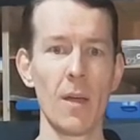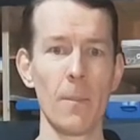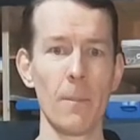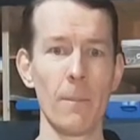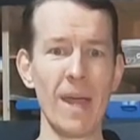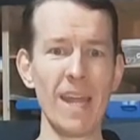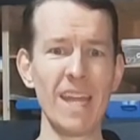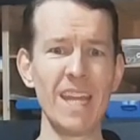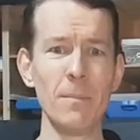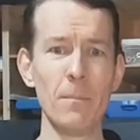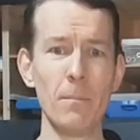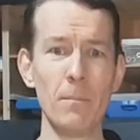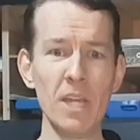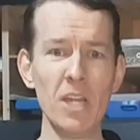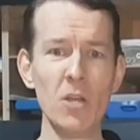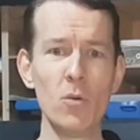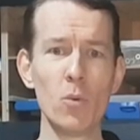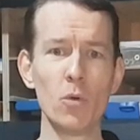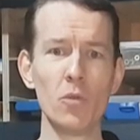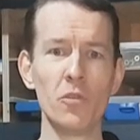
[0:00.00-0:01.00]
making
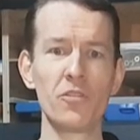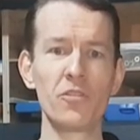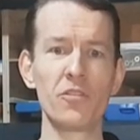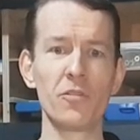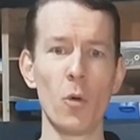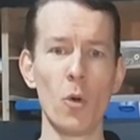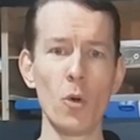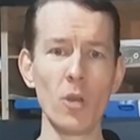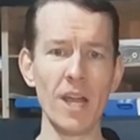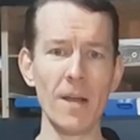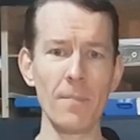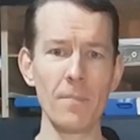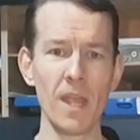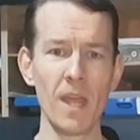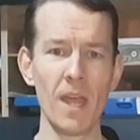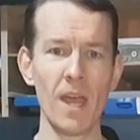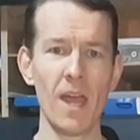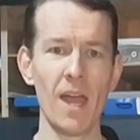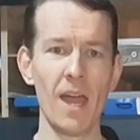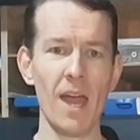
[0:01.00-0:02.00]
big wood smaller
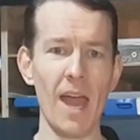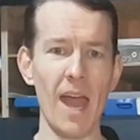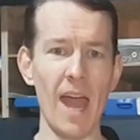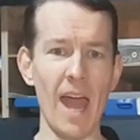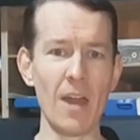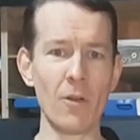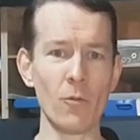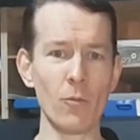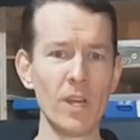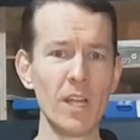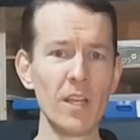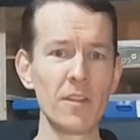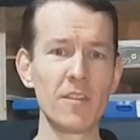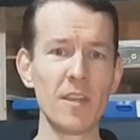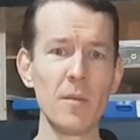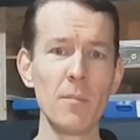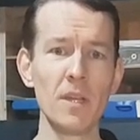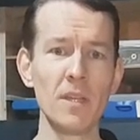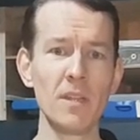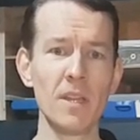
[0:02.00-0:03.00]
and
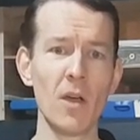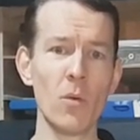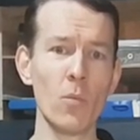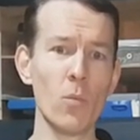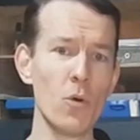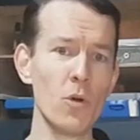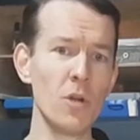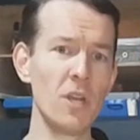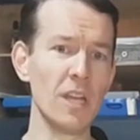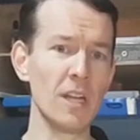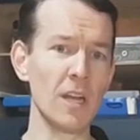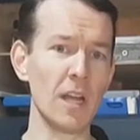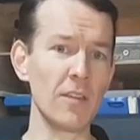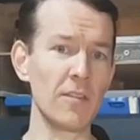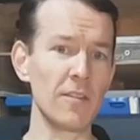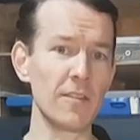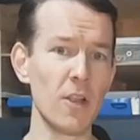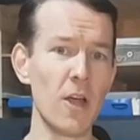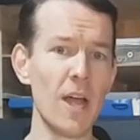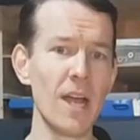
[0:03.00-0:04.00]
reassembling that wood in a
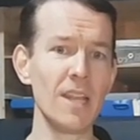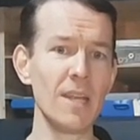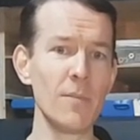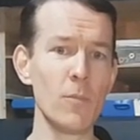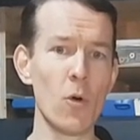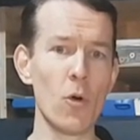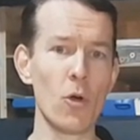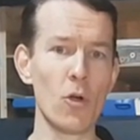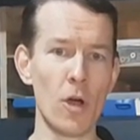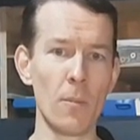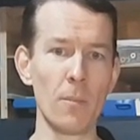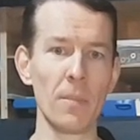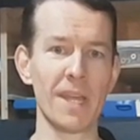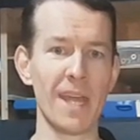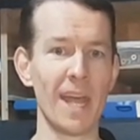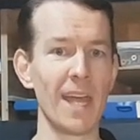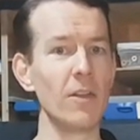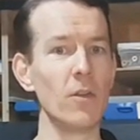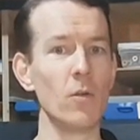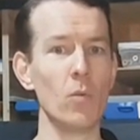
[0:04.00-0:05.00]
slightly more
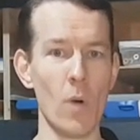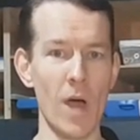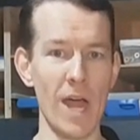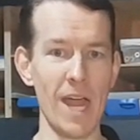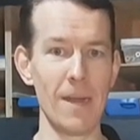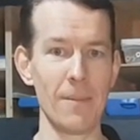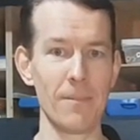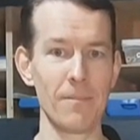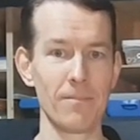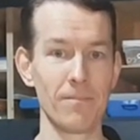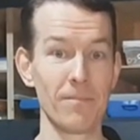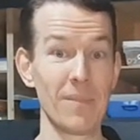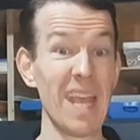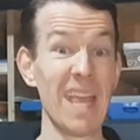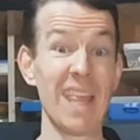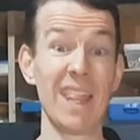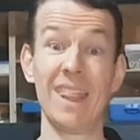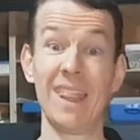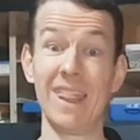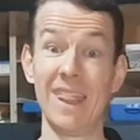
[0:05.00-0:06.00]
complicated way.
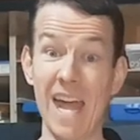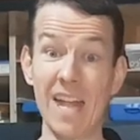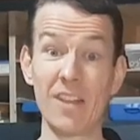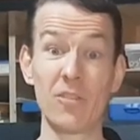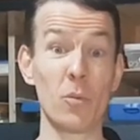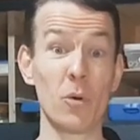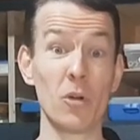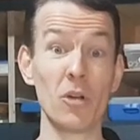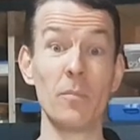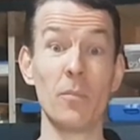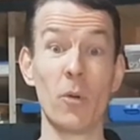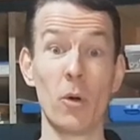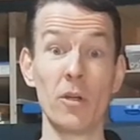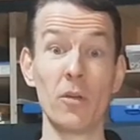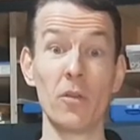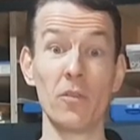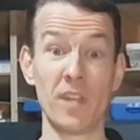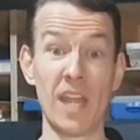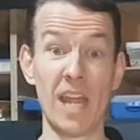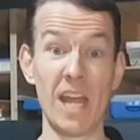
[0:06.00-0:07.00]
That's what it
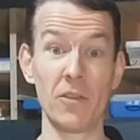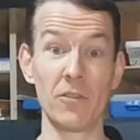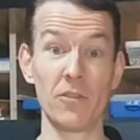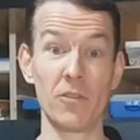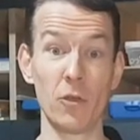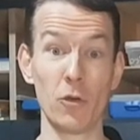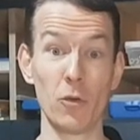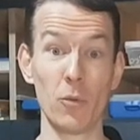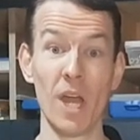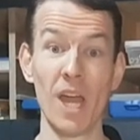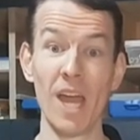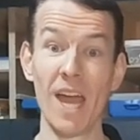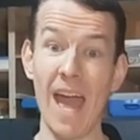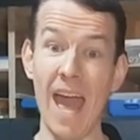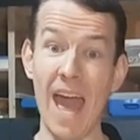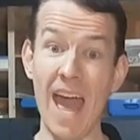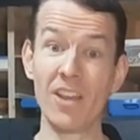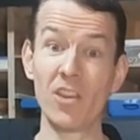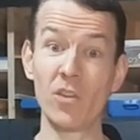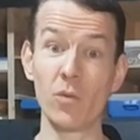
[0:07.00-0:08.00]
boils down to.
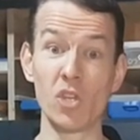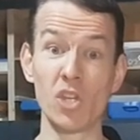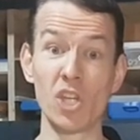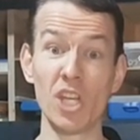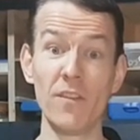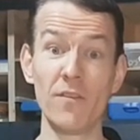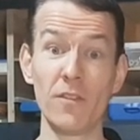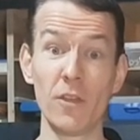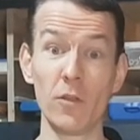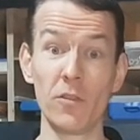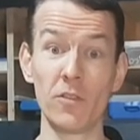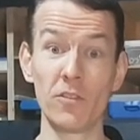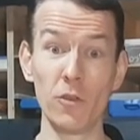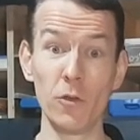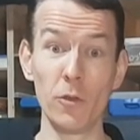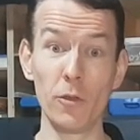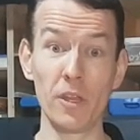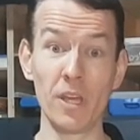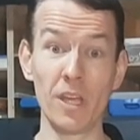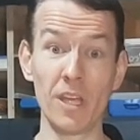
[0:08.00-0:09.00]
And to achieve those
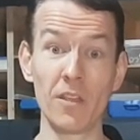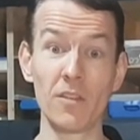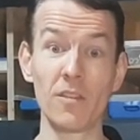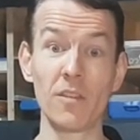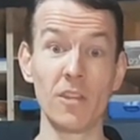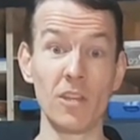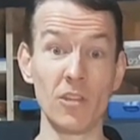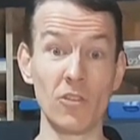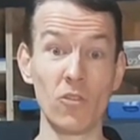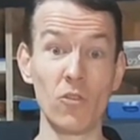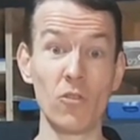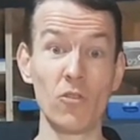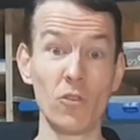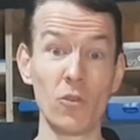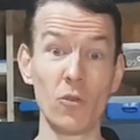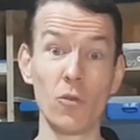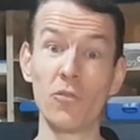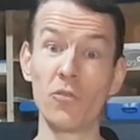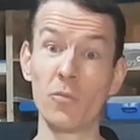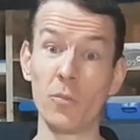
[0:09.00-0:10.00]
two things, the two
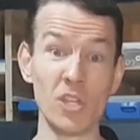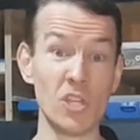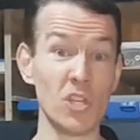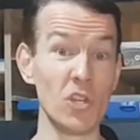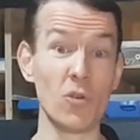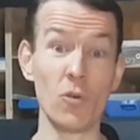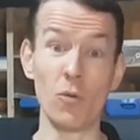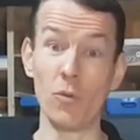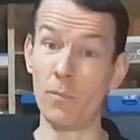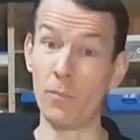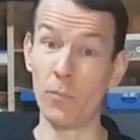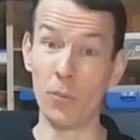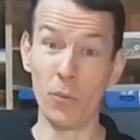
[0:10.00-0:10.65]
tools which you could